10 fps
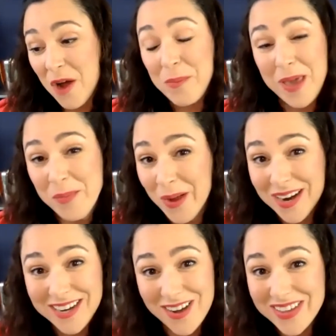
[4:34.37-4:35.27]
People
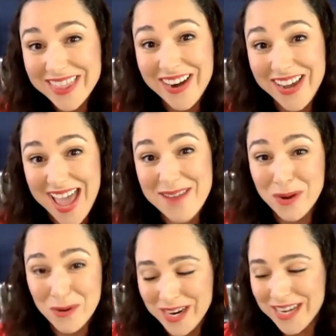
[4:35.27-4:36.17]
aren't going there yet,
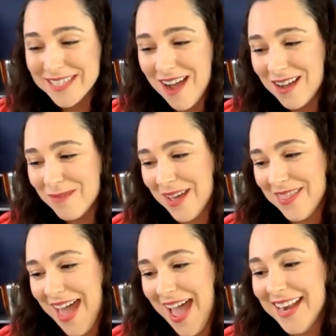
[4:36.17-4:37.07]
but we're going to talk about
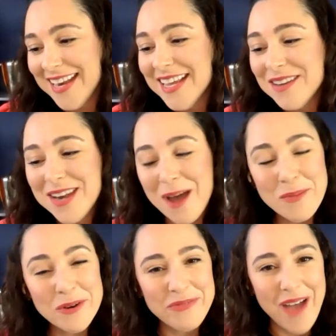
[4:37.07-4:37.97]
that.
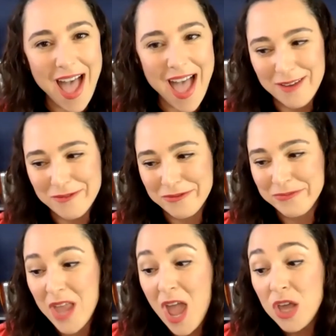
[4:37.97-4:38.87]
Number 5,
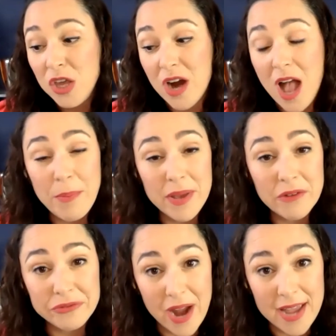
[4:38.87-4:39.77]
you're helping a
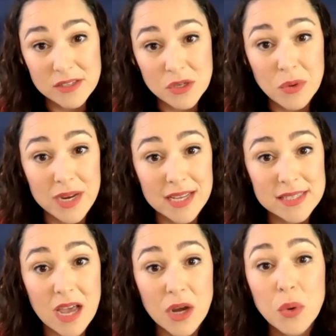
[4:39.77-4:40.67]
friend who needs
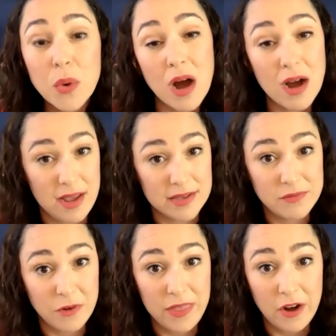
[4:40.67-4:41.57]
a new harness
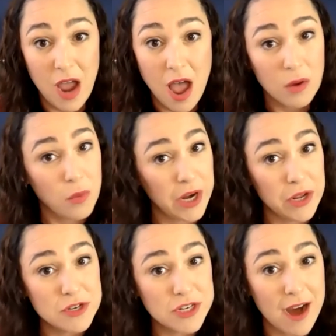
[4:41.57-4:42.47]
for their dog. Where do
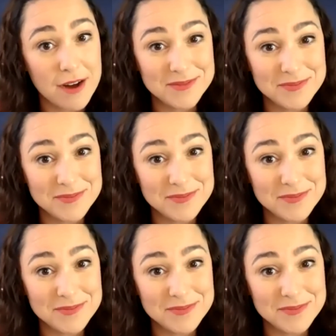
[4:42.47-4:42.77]
you share?